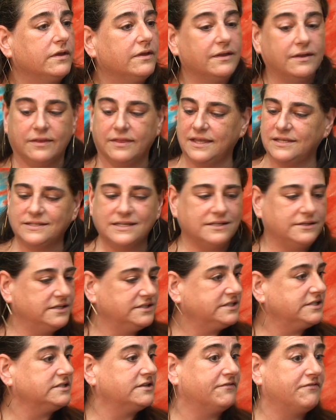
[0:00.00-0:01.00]
ways? This is,
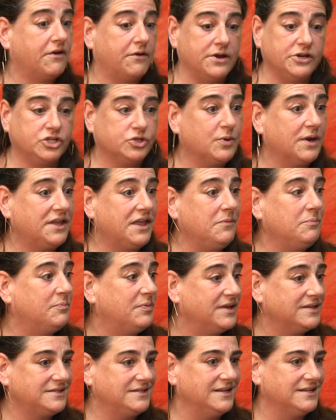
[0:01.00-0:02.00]
this is a very tricky
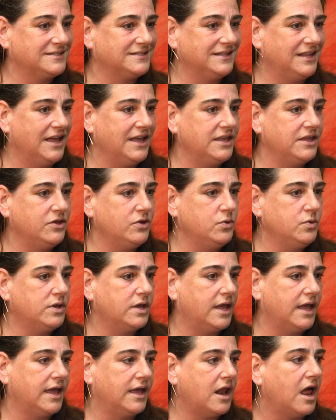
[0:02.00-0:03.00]
business. Like yeah. you
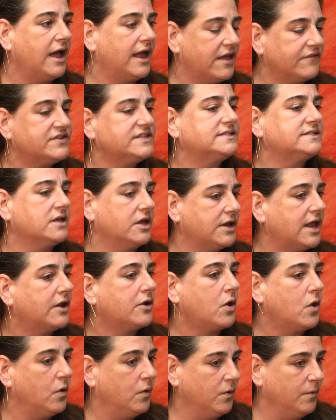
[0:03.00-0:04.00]
can't. Mm -hmm. I have a mm-hmm. son
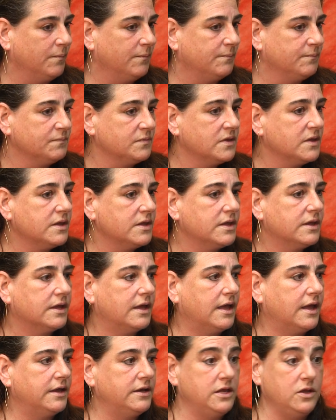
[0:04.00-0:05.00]
at home. Yeah.
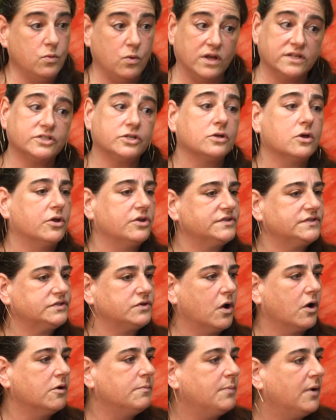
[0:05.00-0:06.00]
And he wants to go to
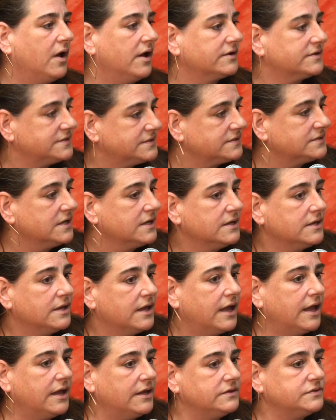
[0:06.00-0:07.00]
Starbucks
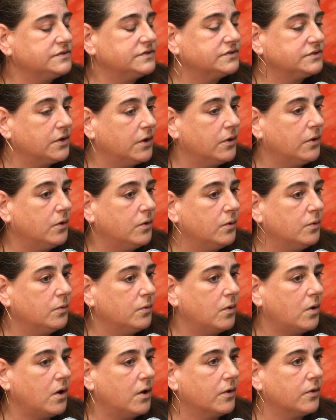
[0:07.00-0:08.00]
and so,
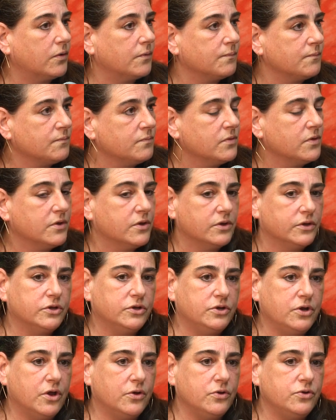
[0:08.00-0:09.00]

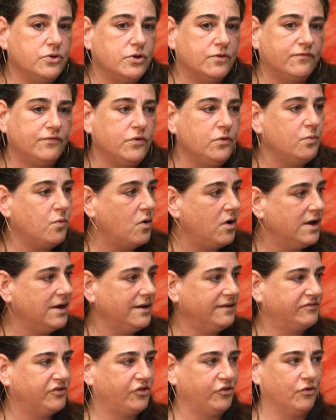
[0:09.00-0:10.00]
you know, if you
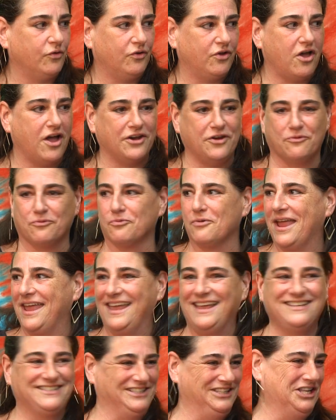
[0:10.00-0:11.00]
want to kind of
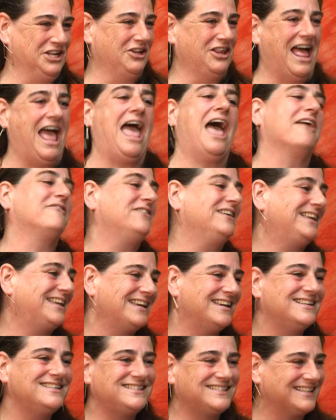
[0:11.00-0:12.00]
raise little
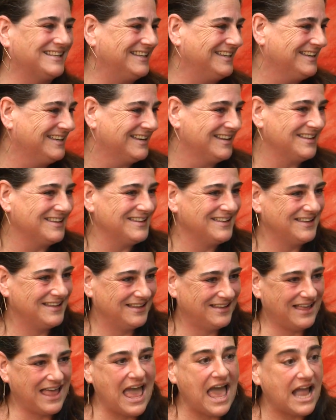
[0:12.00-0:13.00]
advocates right. and
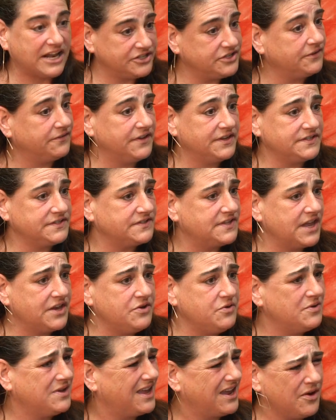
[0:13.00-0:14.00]
activists,
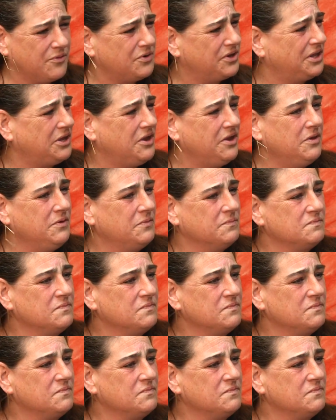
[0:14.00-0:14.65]
then you can't really.